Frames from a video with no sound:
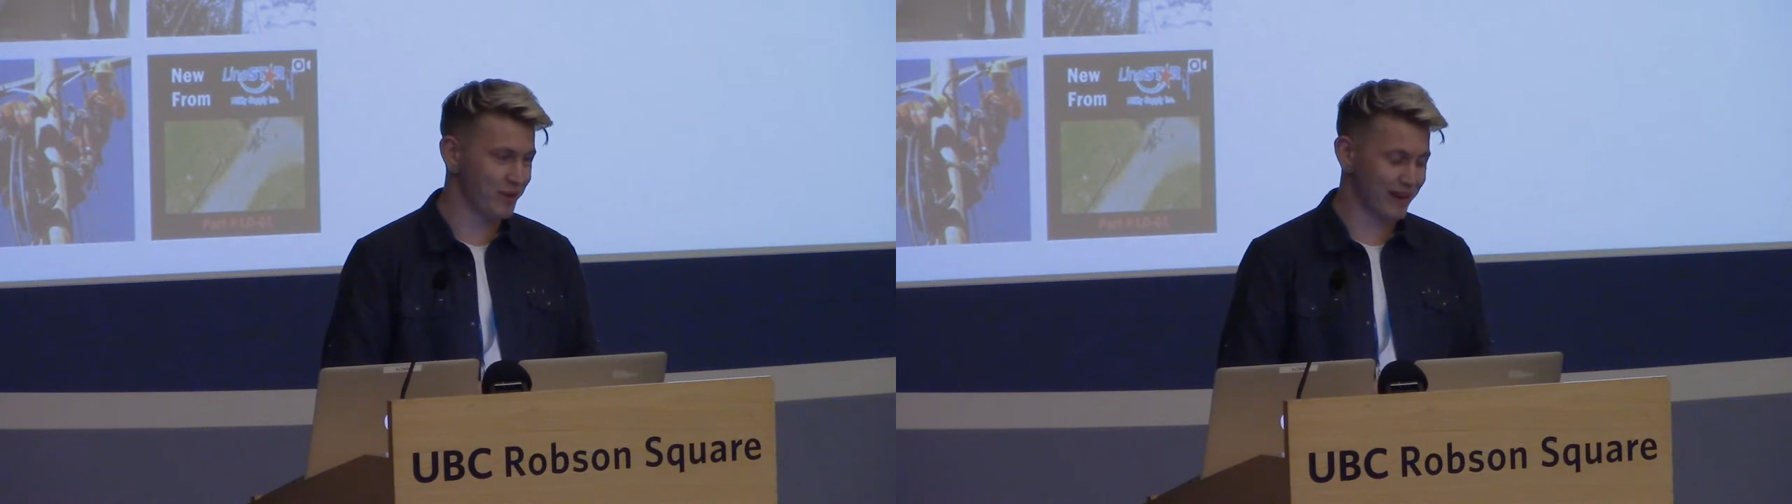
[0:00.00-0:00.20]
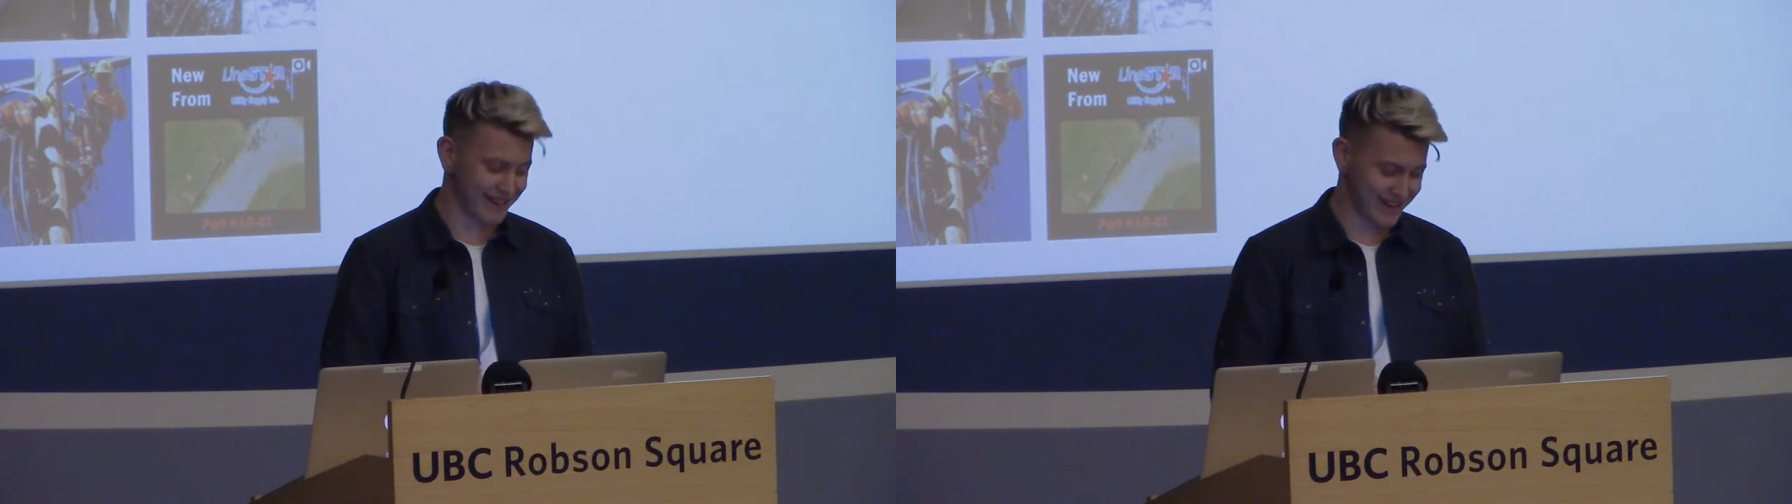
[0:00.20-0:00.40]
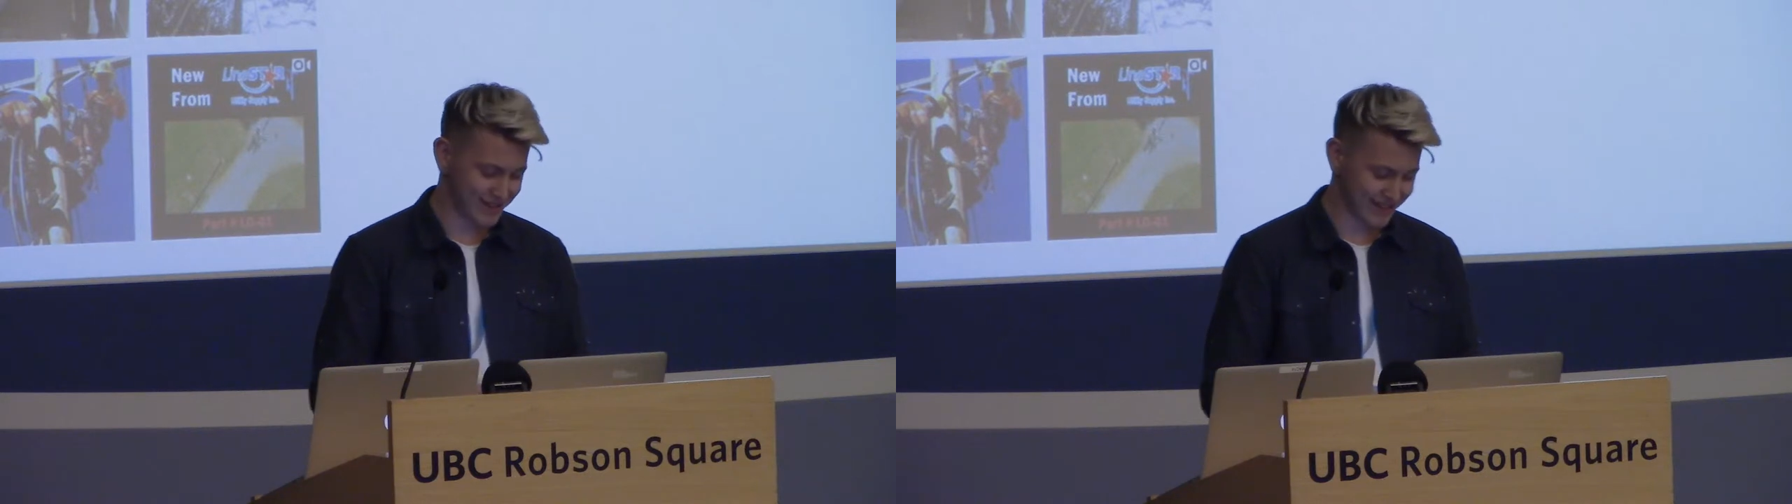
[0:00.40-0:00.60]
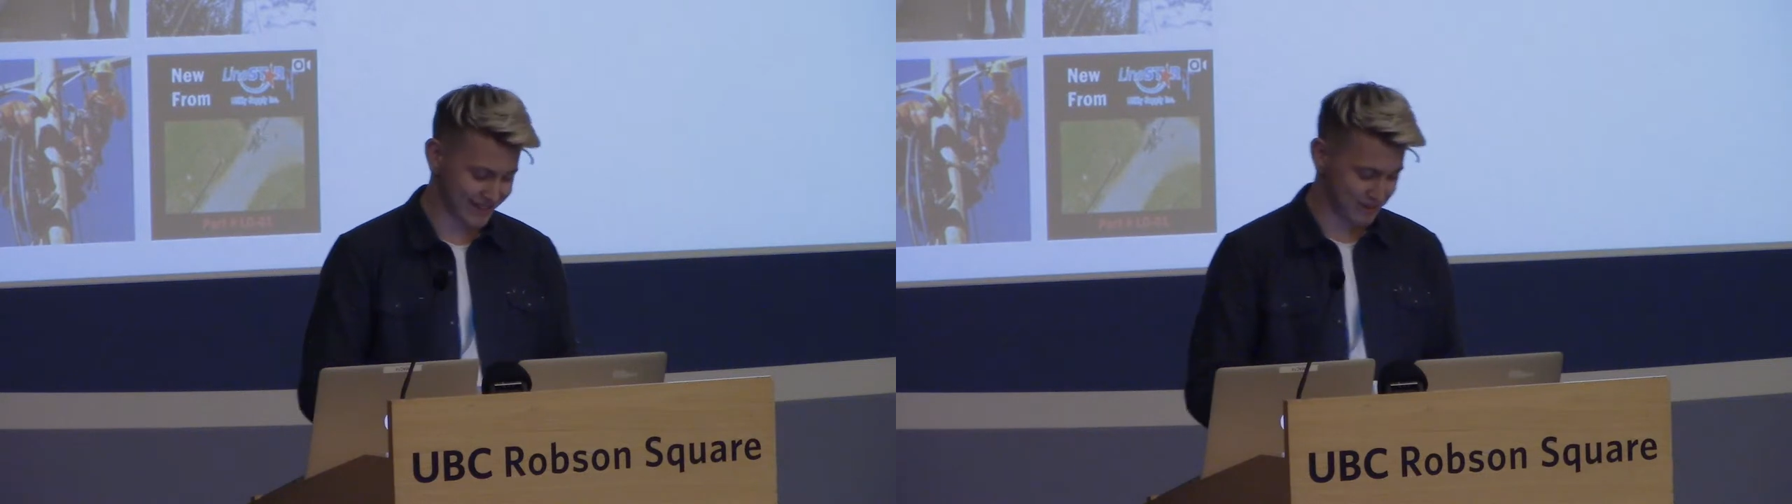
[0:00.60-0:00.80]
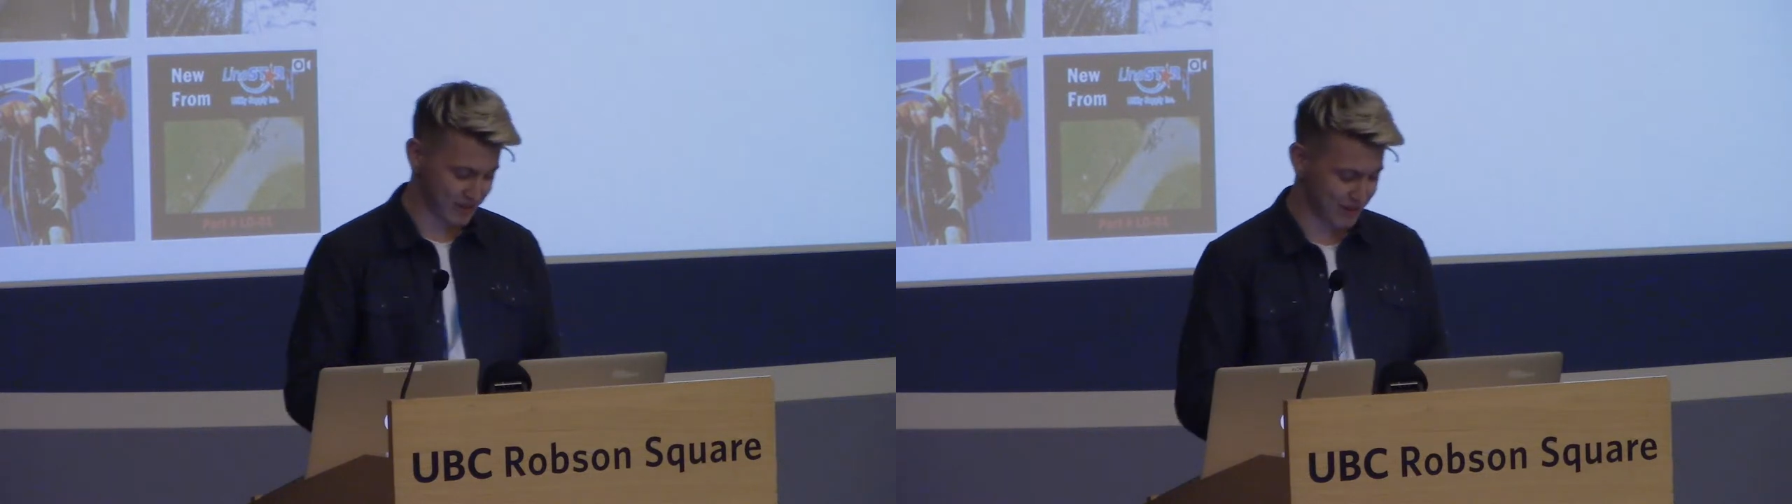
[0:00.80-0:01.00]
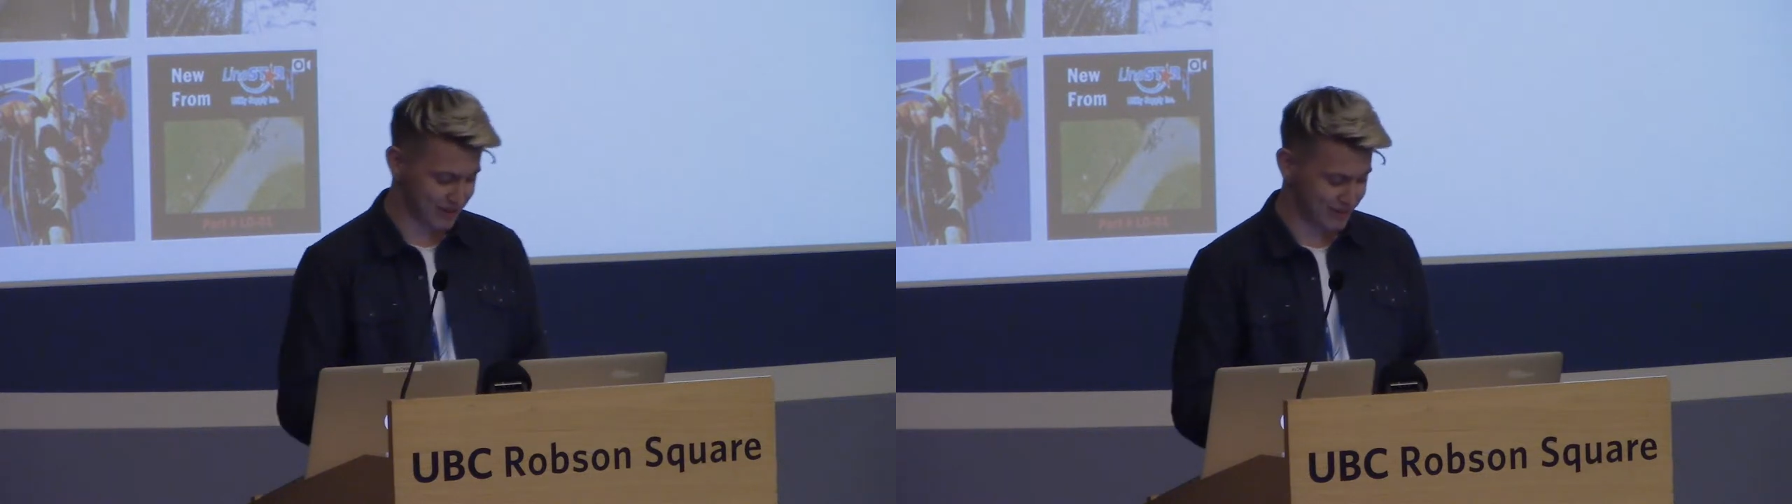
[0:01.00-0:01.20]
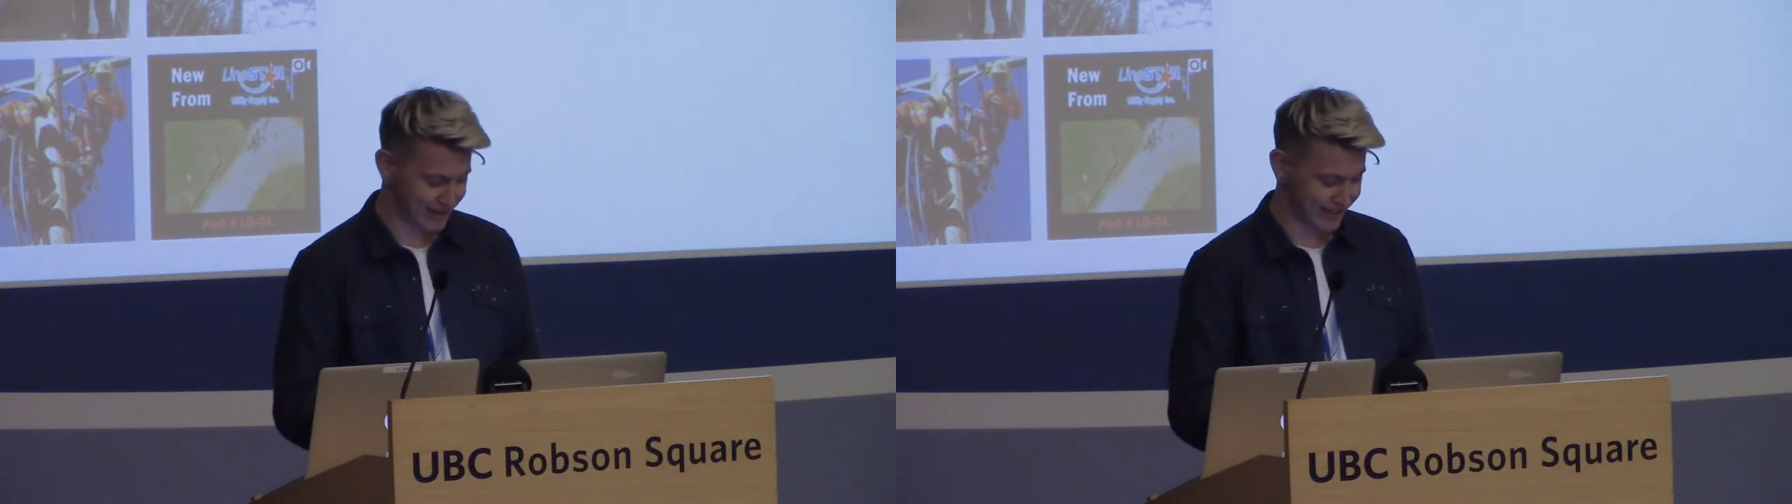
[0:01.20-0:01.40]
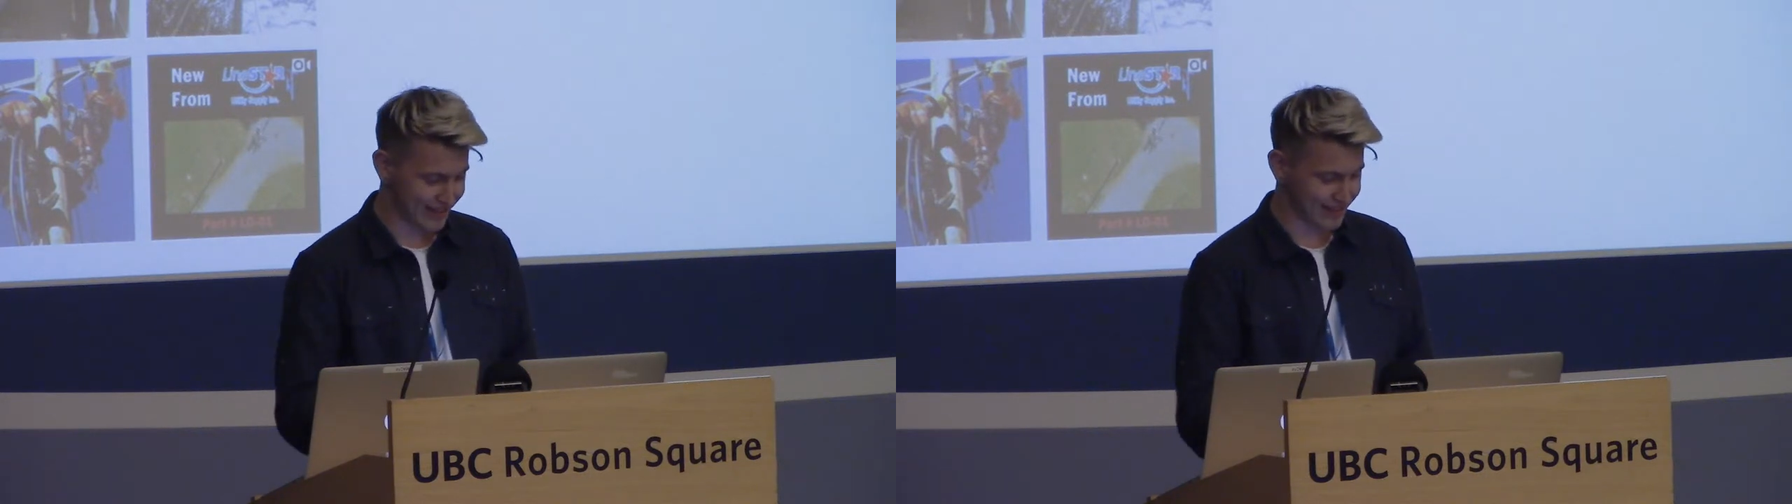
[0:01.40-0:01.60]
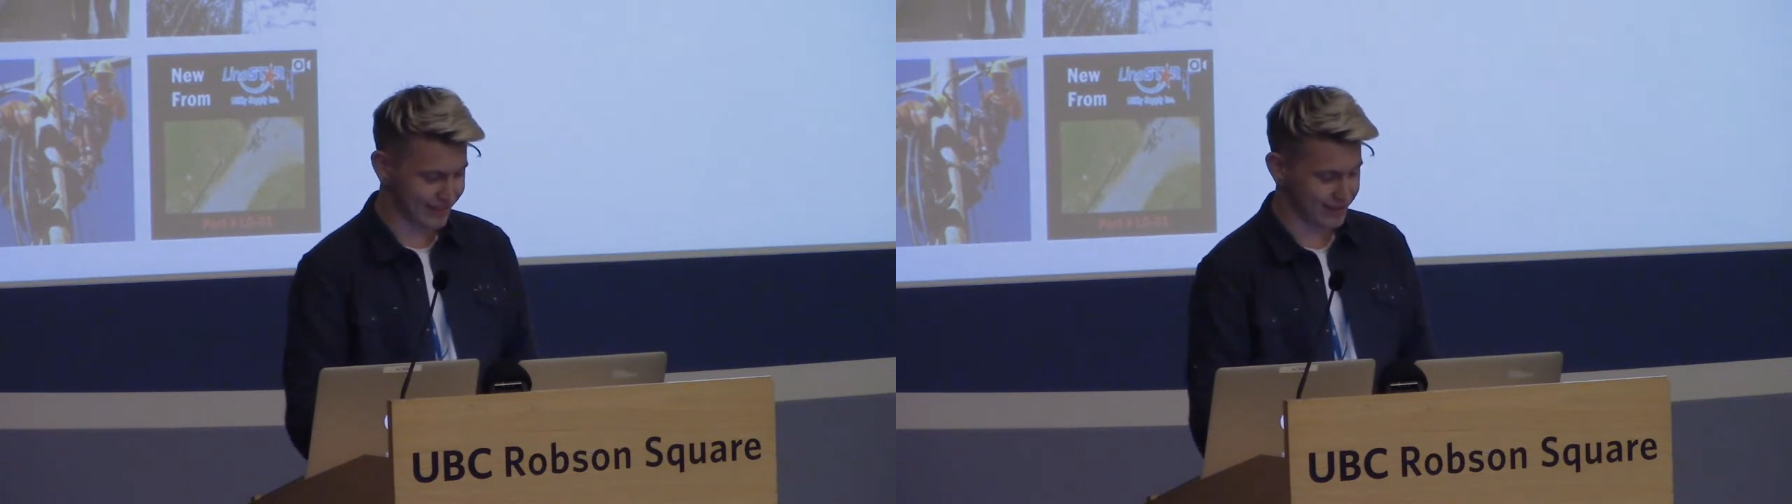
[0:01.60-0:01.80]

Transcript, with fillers: right now because I'm spread pretty thin.